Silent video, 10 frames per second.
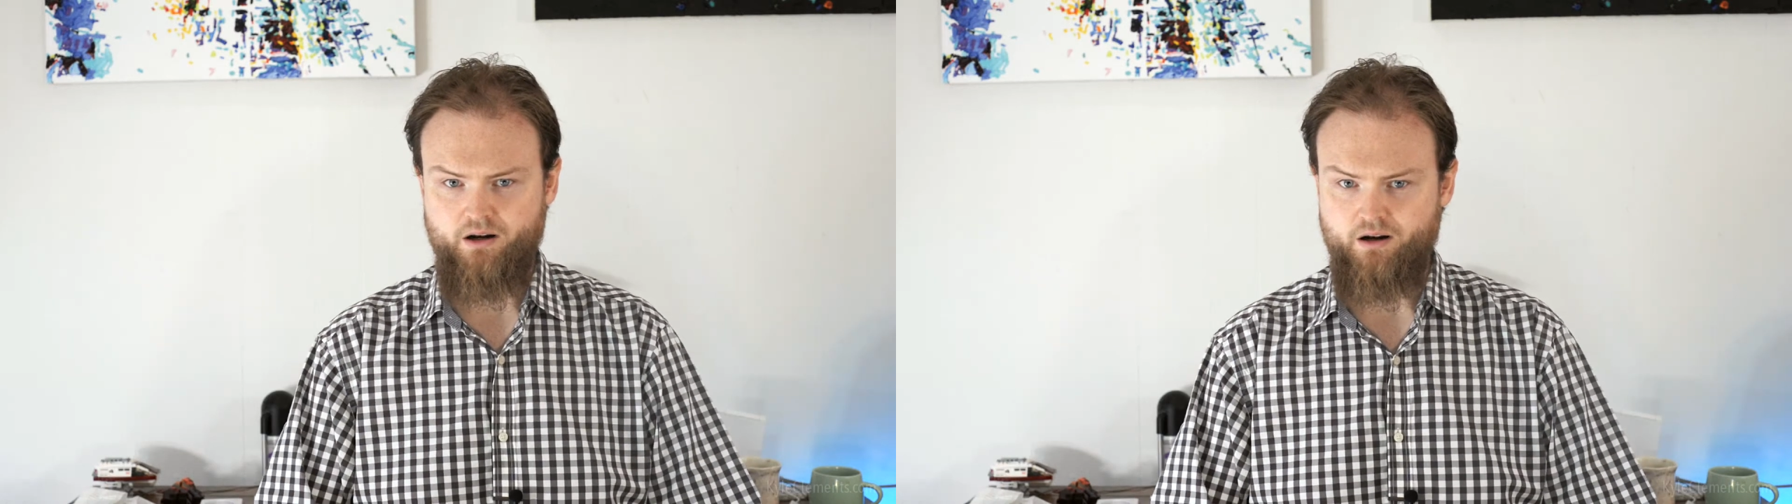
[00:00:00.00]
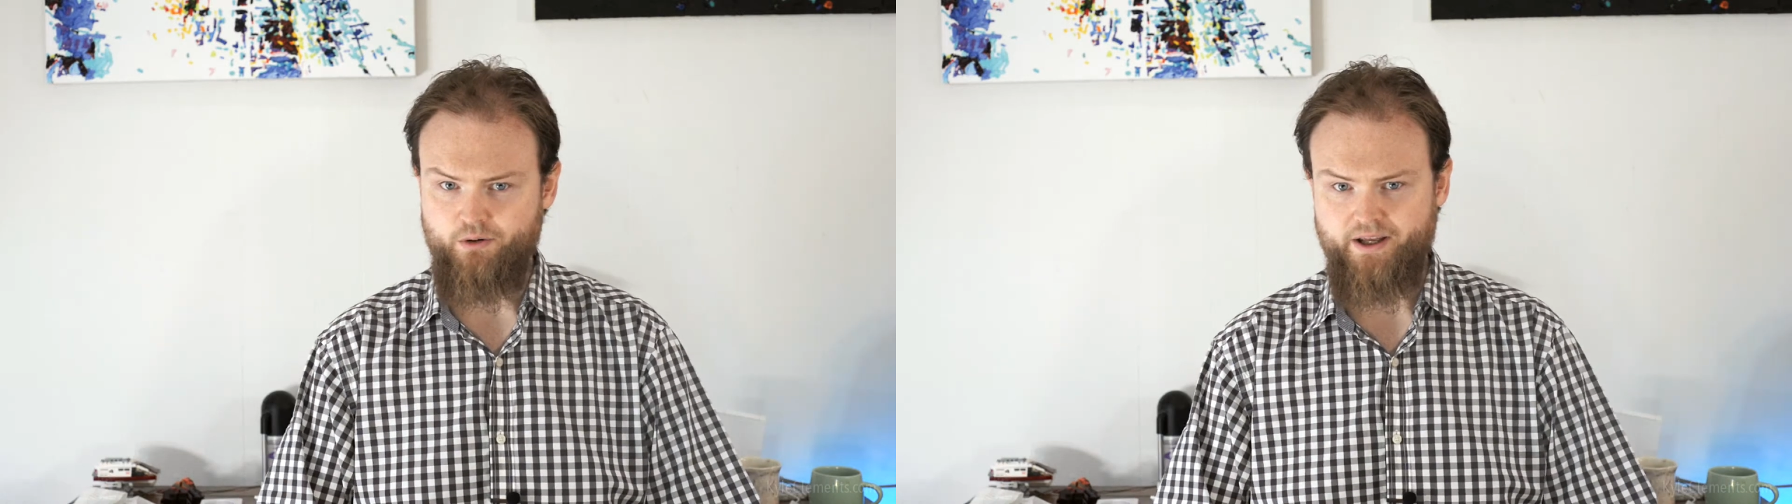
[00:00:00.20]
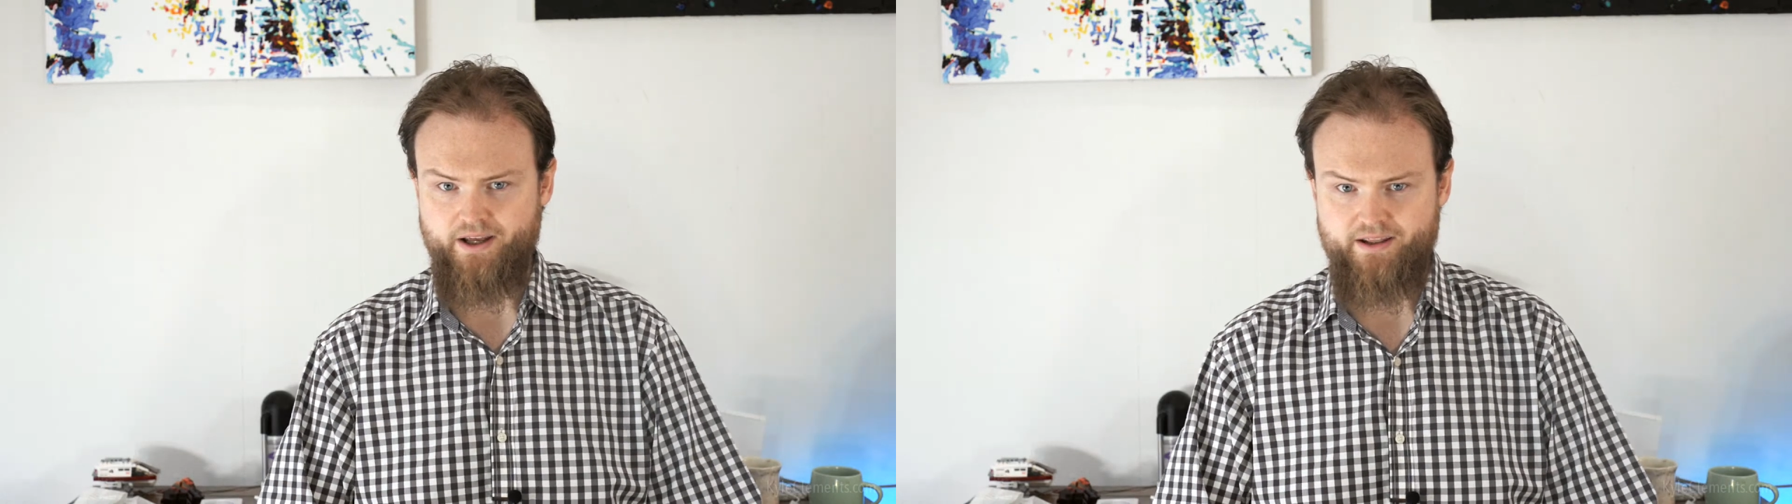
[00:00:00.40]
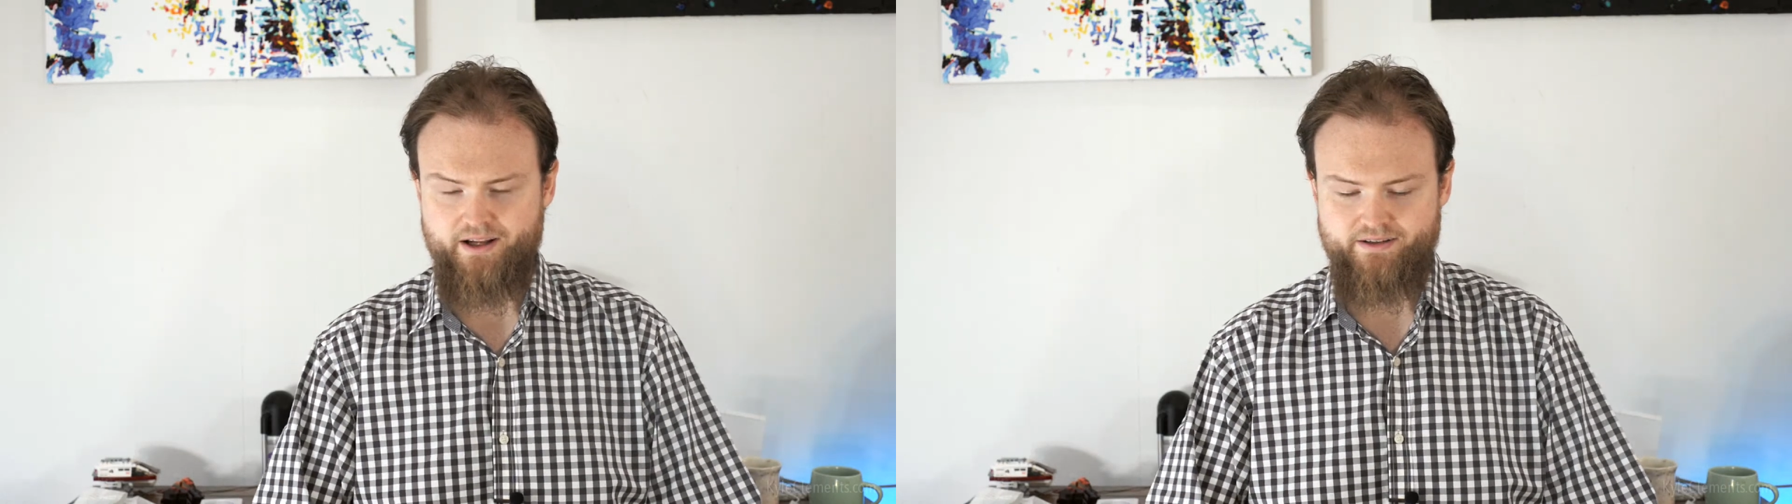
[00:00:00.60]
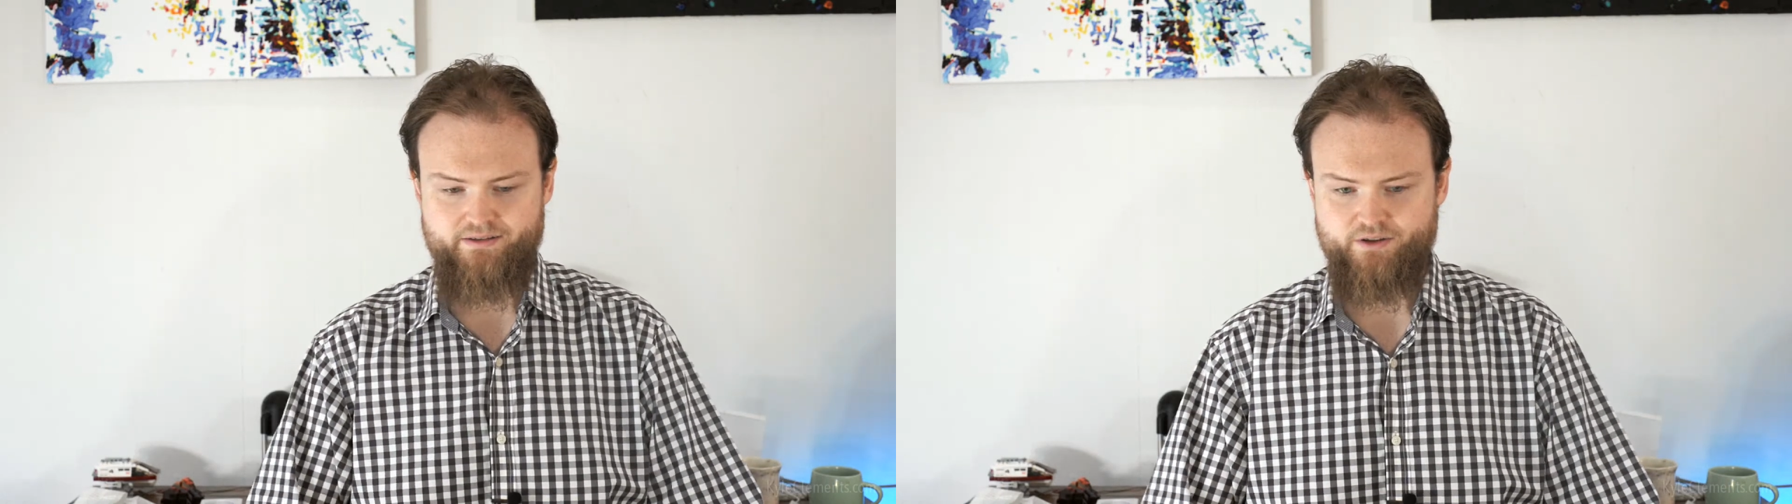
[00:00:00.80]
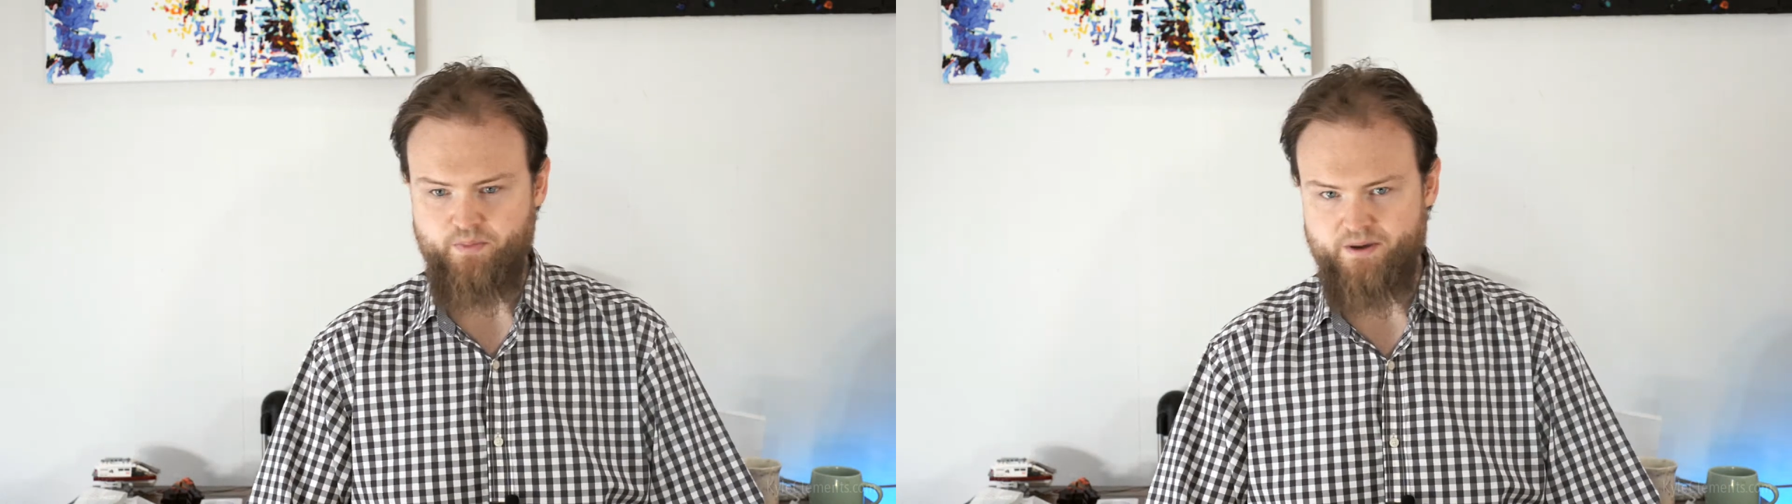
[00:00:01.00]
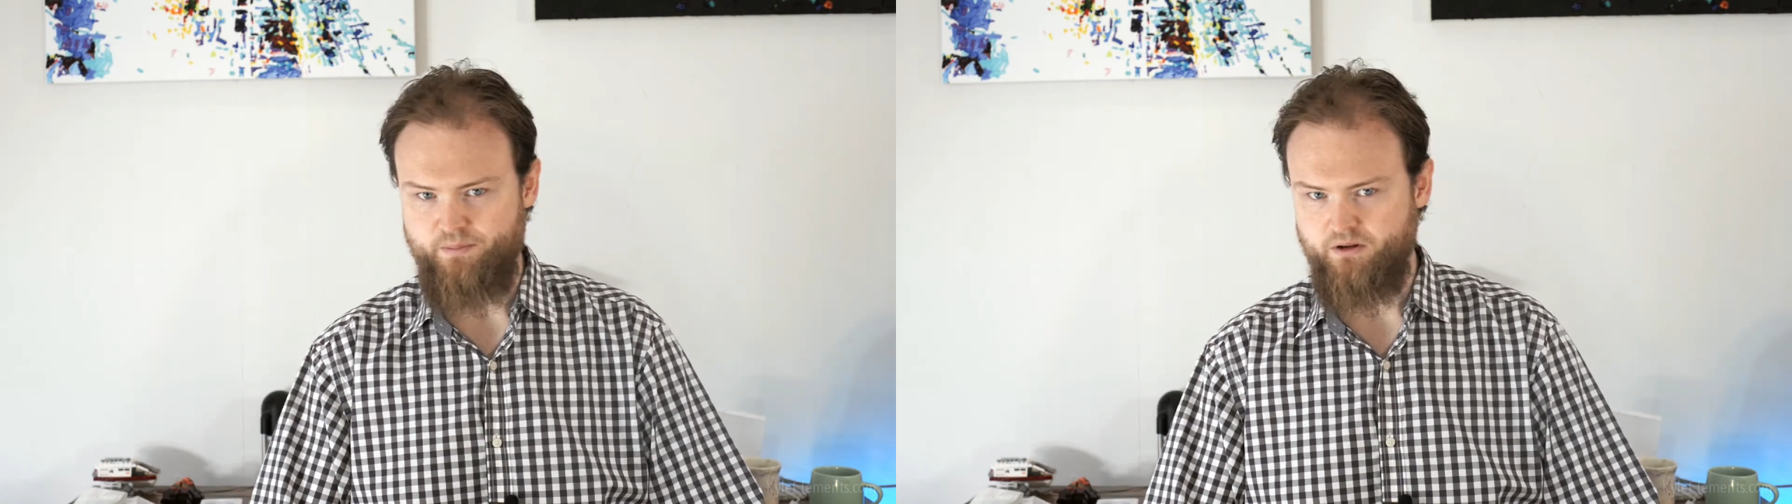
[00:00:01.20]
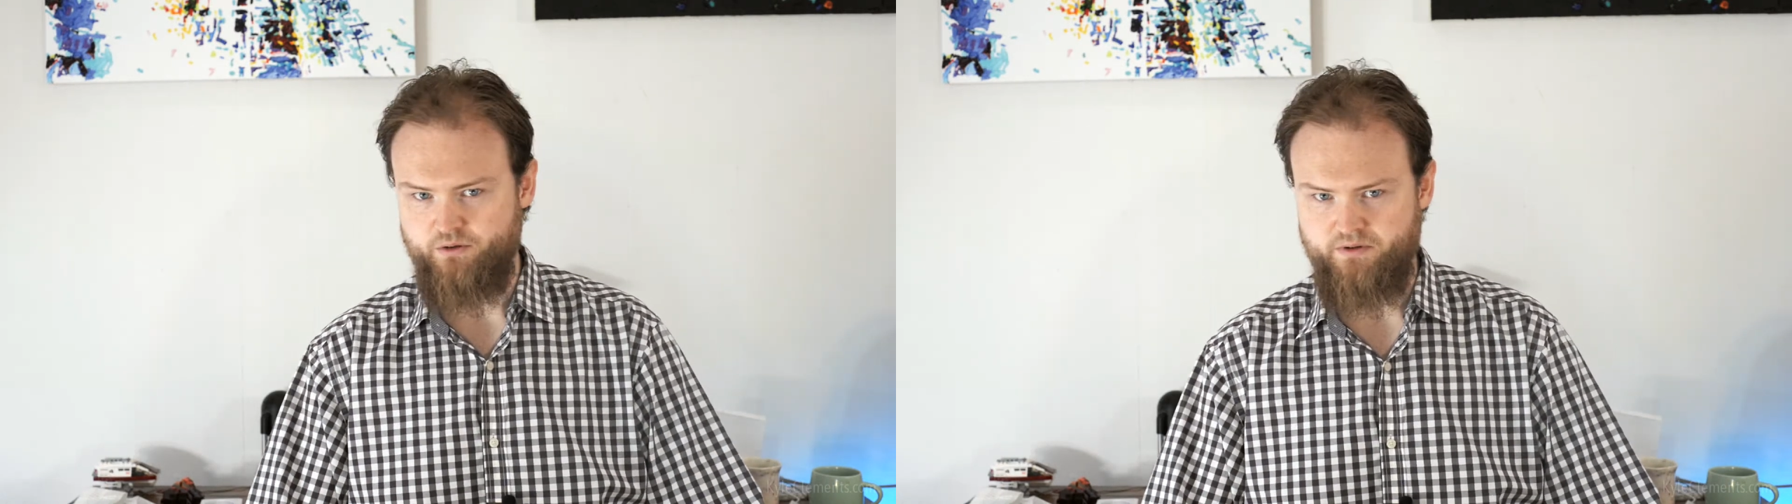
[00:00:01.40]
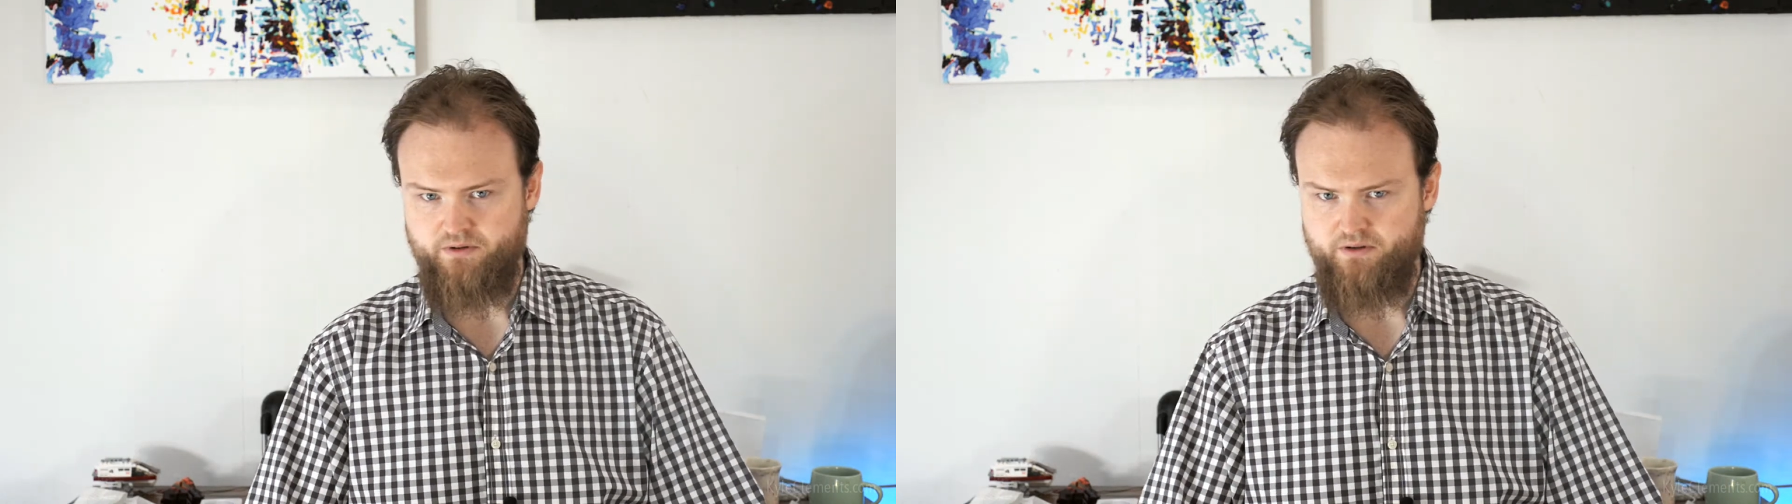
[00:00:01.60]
okay, so people who